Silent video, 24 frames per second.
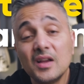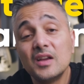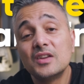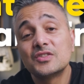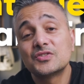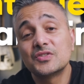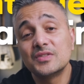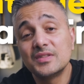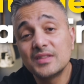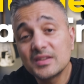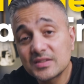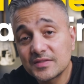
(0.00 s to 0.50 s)

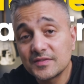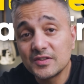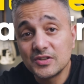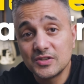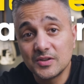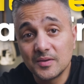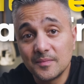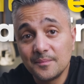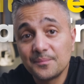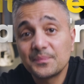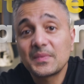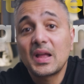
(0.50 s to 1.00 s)
So in this
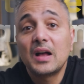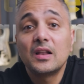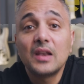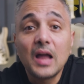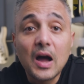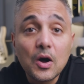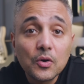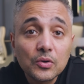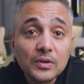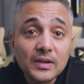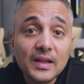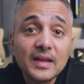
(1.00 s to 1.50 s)
video, I'll
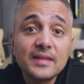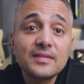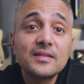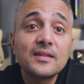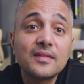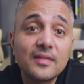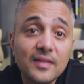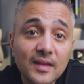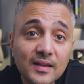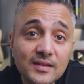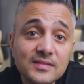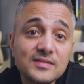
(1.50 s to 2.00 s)
outline the
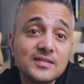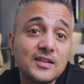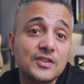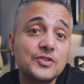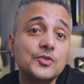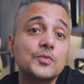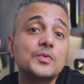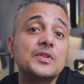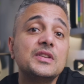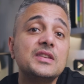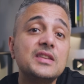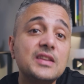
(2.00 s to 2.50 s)
things that
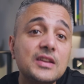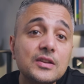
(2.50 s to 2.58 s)
you will